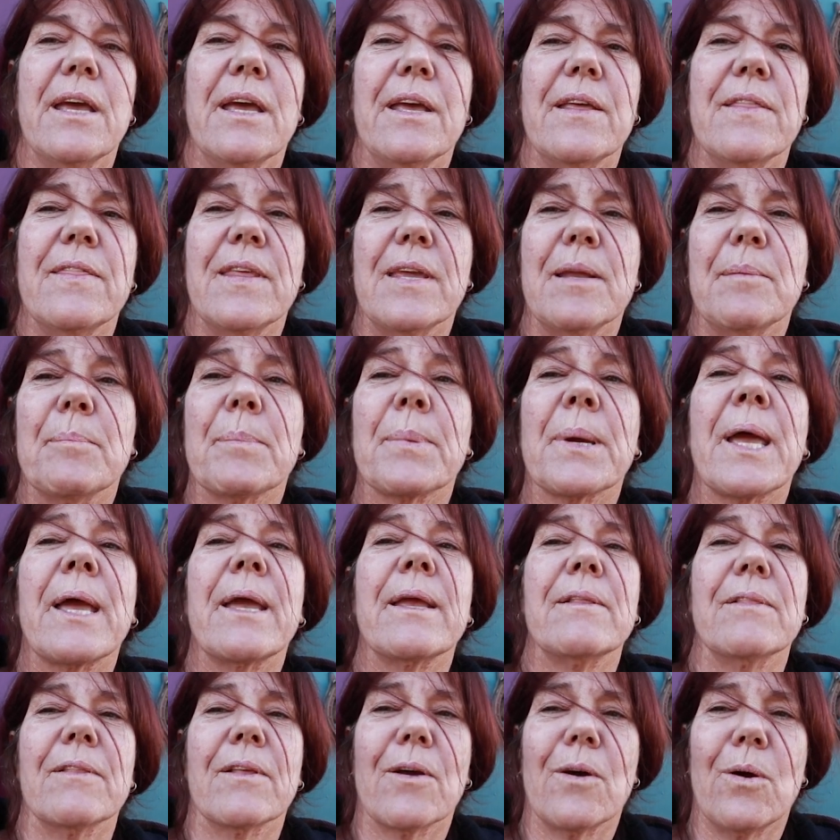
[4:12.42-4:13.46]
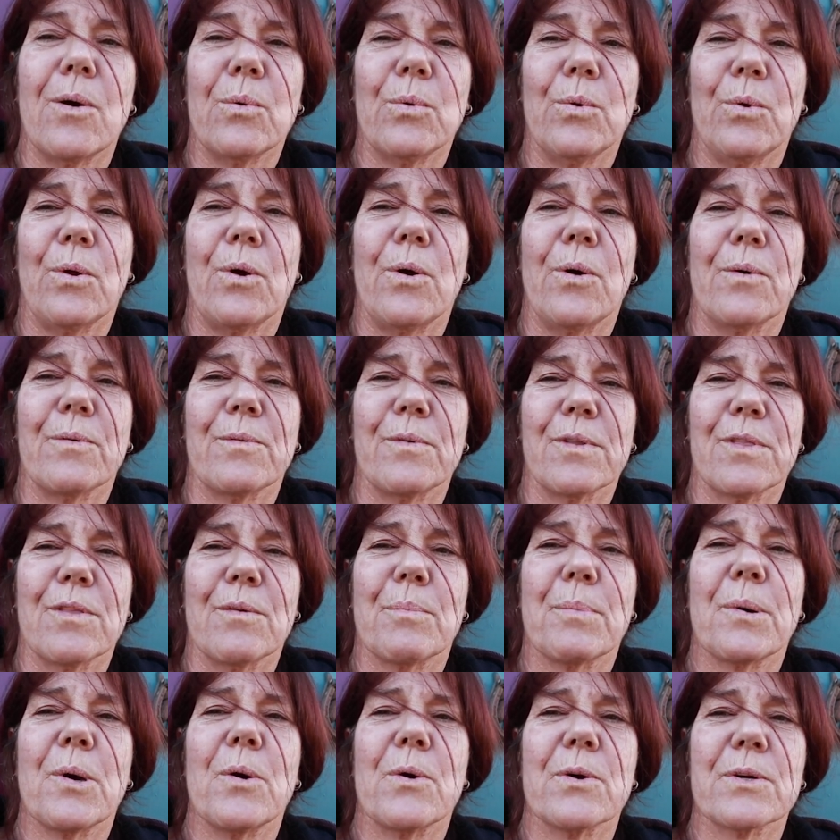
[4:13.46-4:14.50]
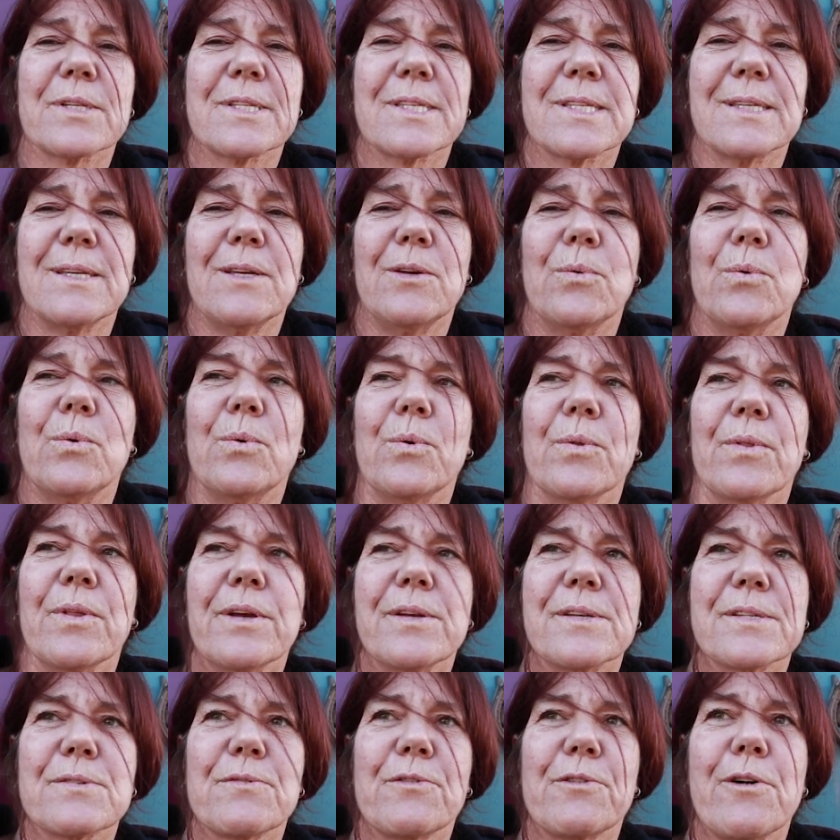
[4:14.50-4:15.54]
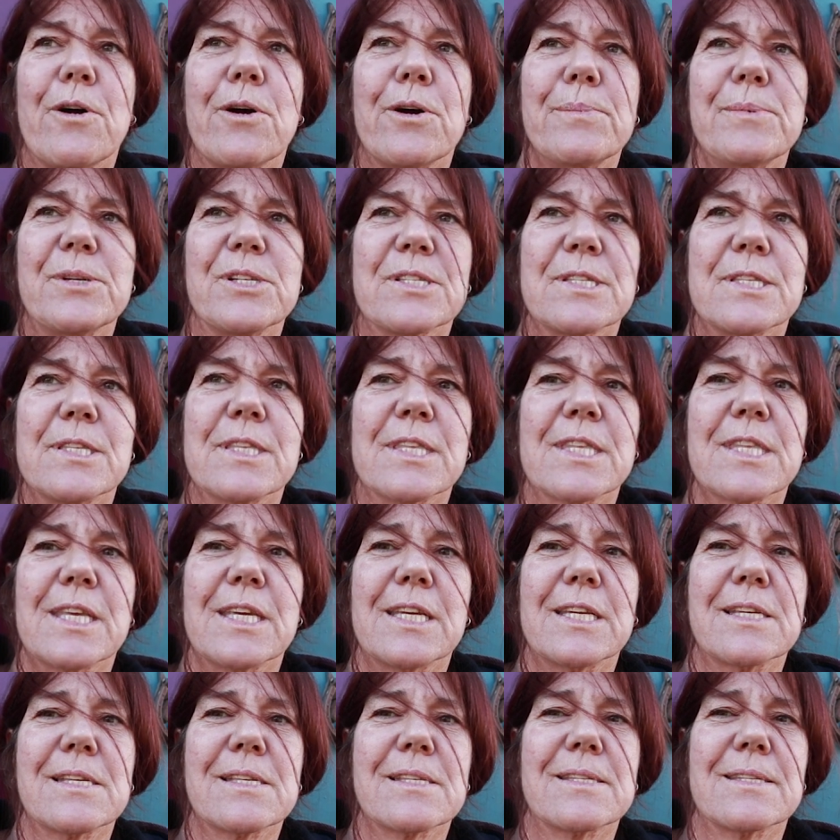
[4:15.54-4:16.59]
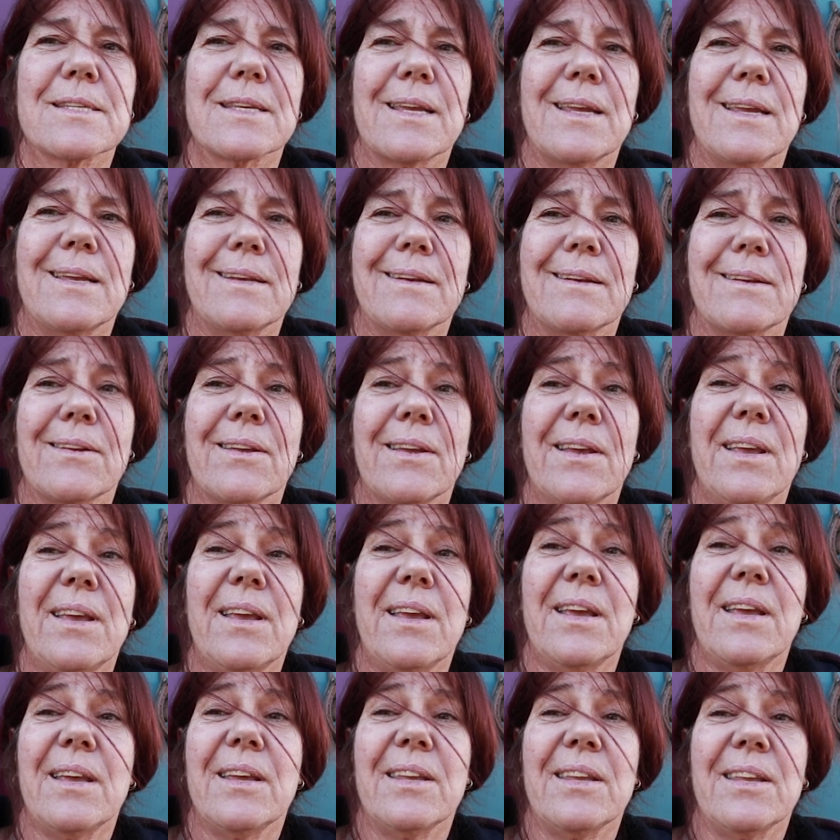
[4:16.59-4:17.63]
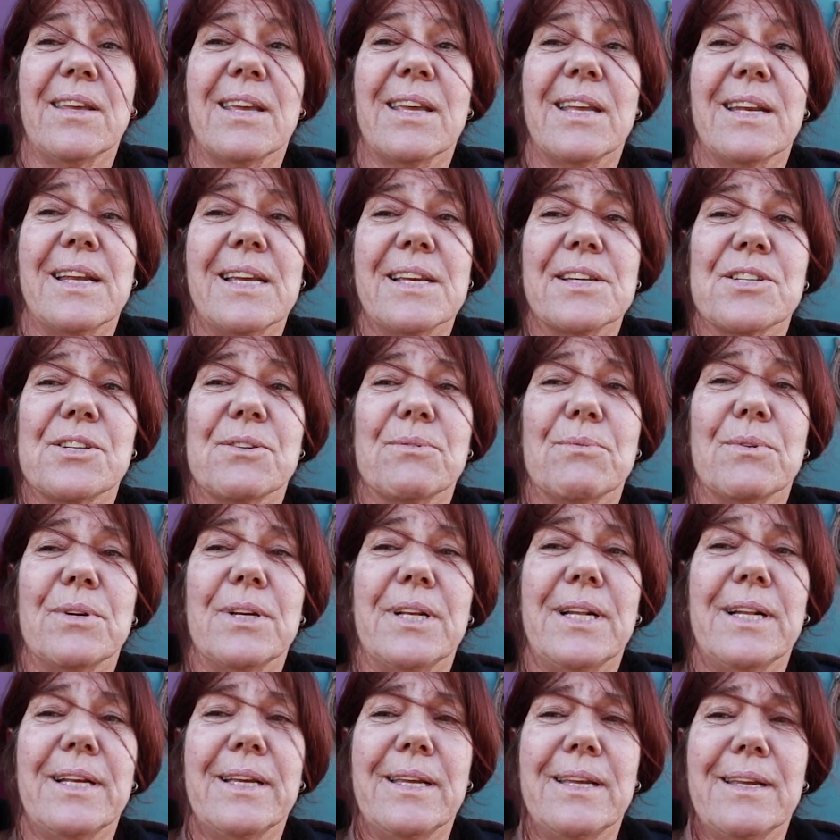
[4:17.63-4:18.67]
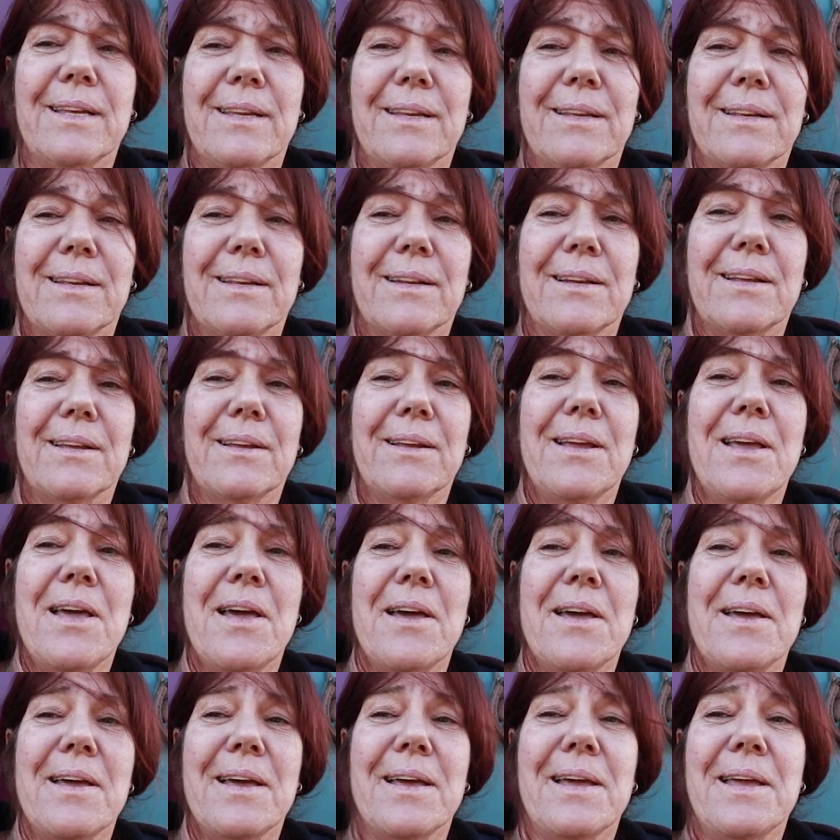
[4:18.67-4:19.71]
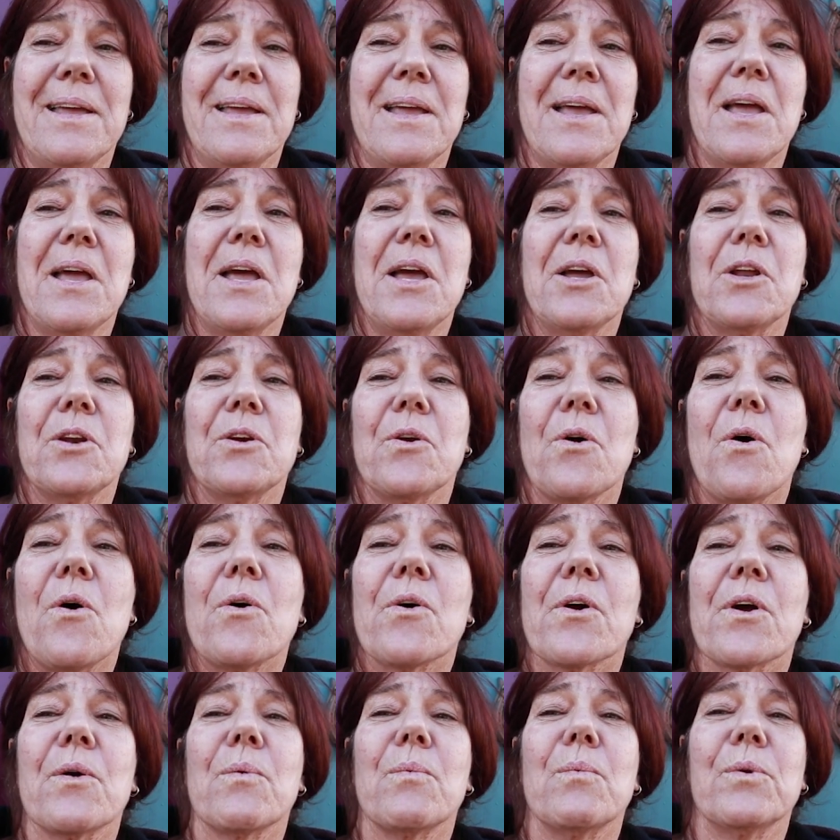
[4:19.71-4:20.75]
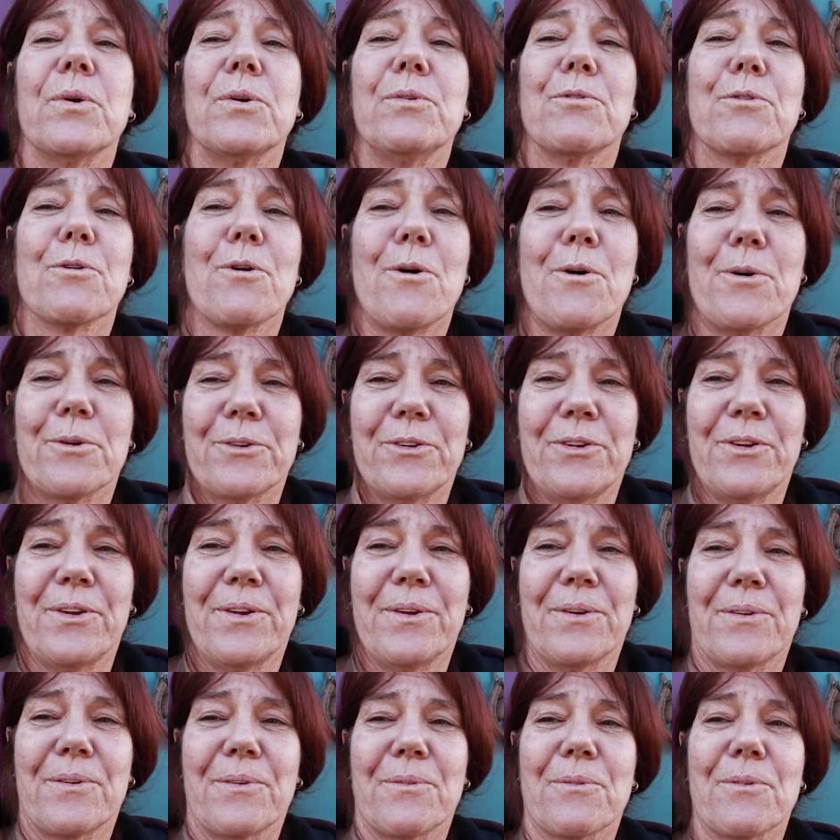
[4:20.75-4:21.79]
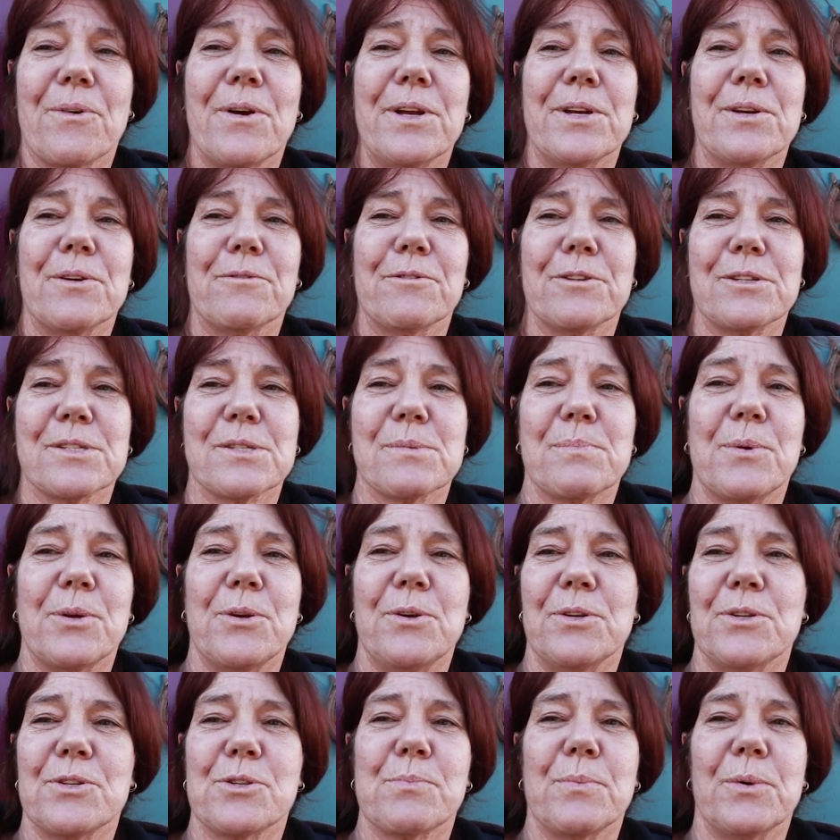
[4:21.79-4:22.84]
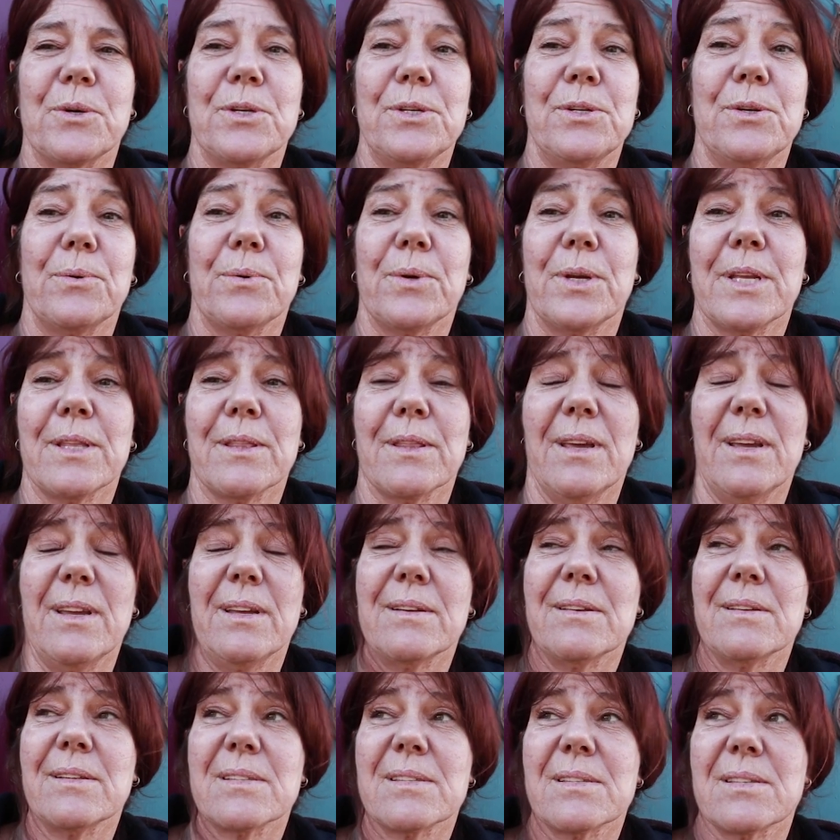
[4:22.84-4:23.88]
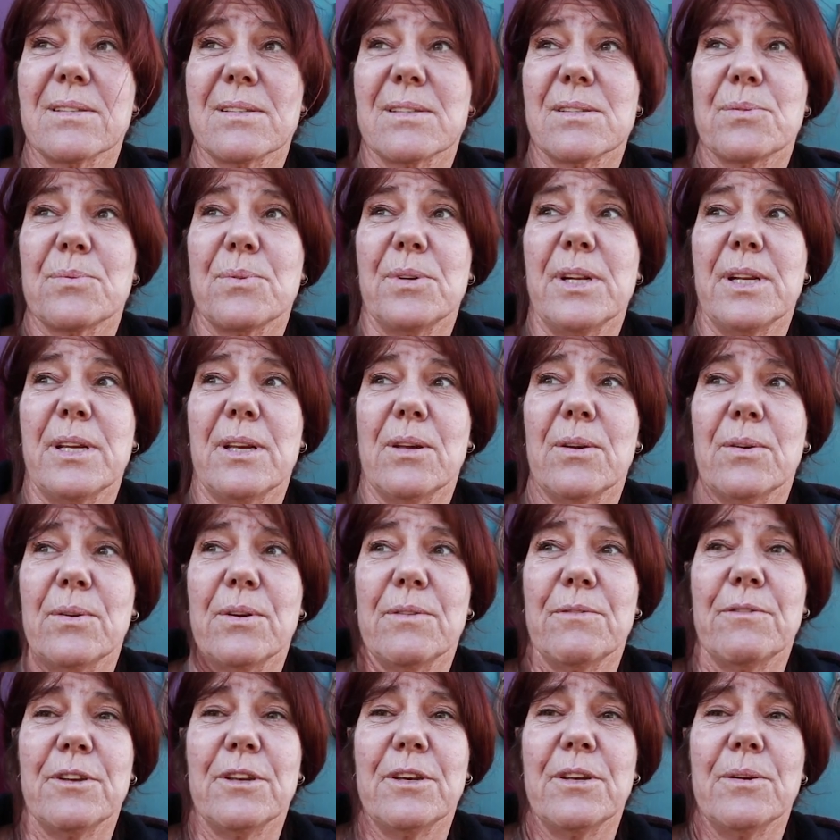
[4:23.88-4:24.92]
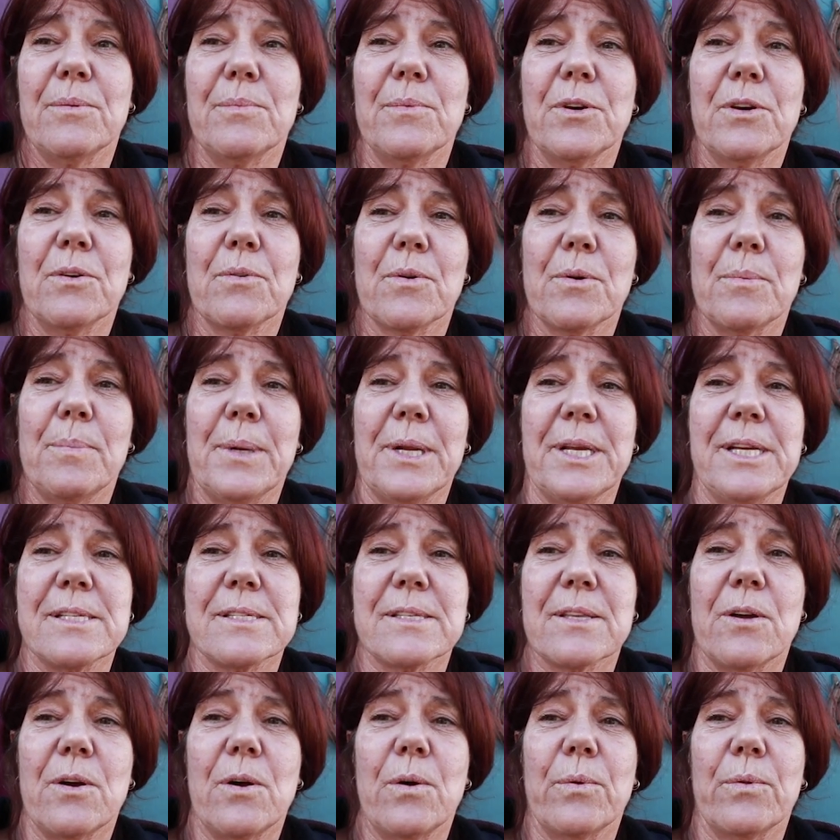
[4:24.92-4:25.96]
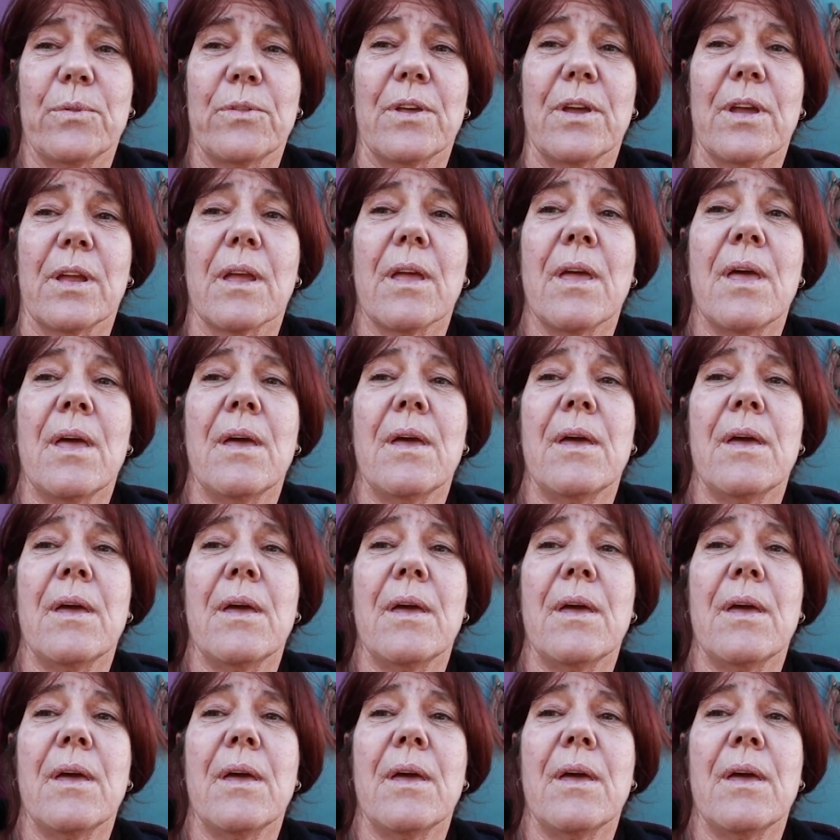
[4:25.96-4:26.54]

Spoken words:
and then paint the whole lot with epoxy, all those fibers and things, and you can actually really knock wood rot right off its perch by doing that. It's really good if you don't want to replace the whole thing.